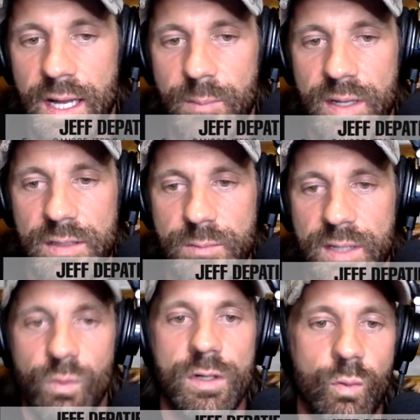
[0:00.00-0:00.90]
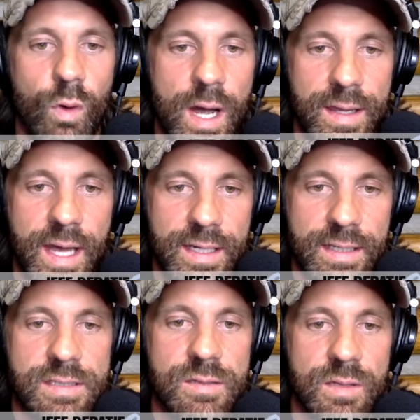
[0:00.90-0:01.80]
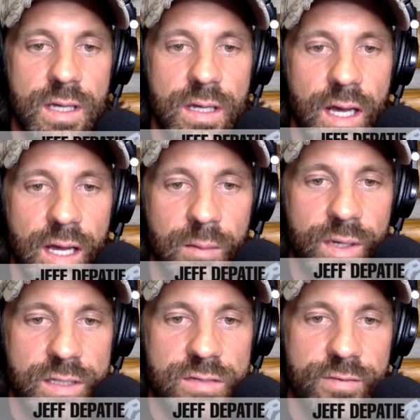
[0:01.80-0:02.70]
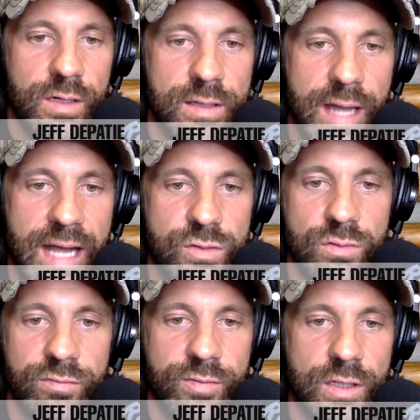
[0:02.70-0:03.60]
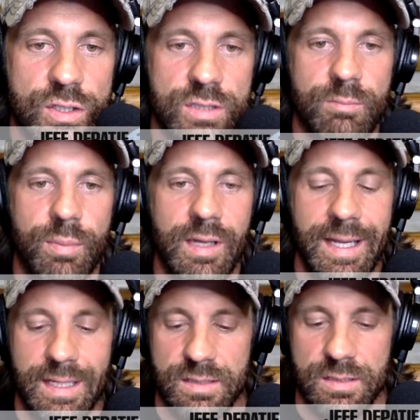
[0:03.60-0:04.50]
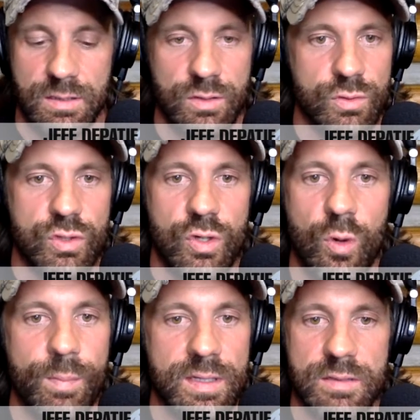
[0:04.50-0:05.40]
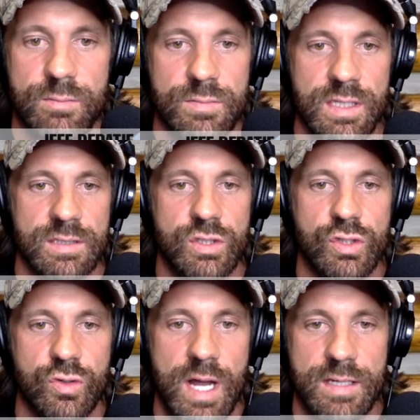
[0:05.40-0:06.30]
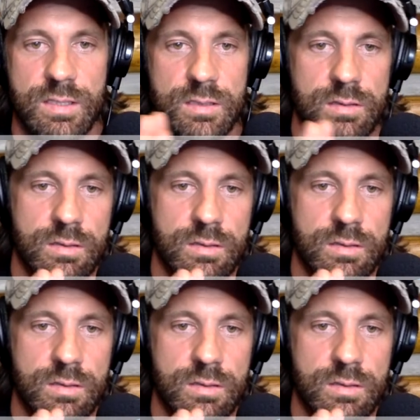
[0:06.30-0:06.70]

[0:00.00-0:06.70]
And you might wonder why that is, but it's a very natural function. Plants use tropisms and stress.